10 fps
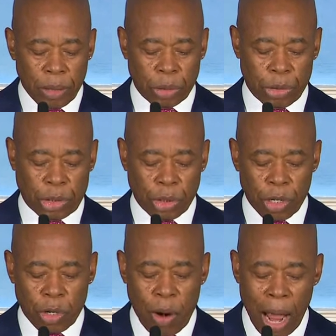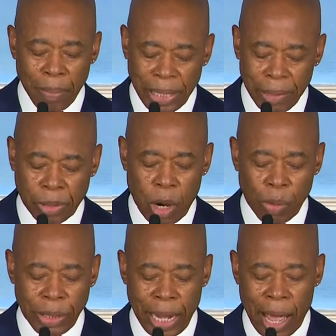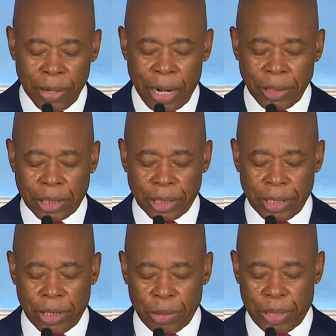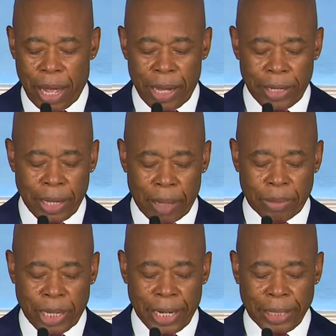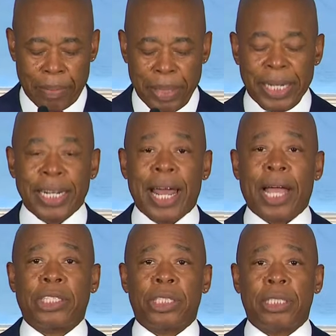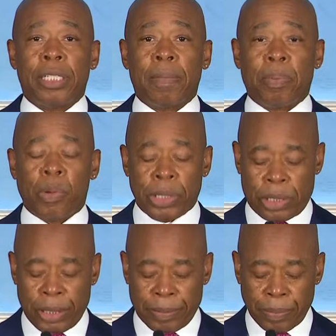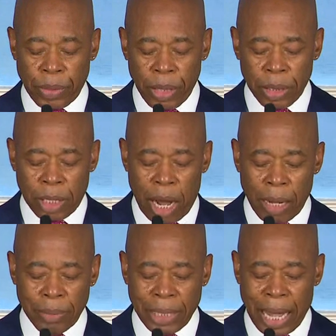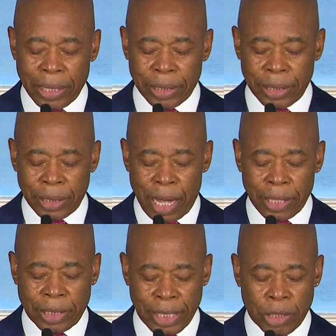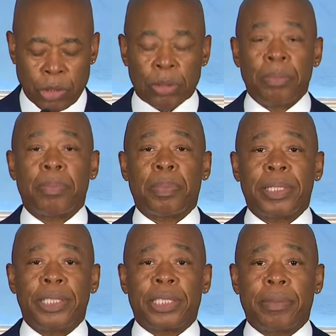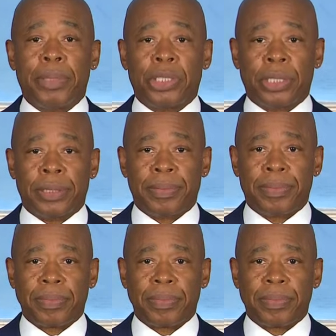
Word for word: To ensure crime keeps going down in our city today, I'm taking immediate action in appointing Tom Donlon as interim police commissioner.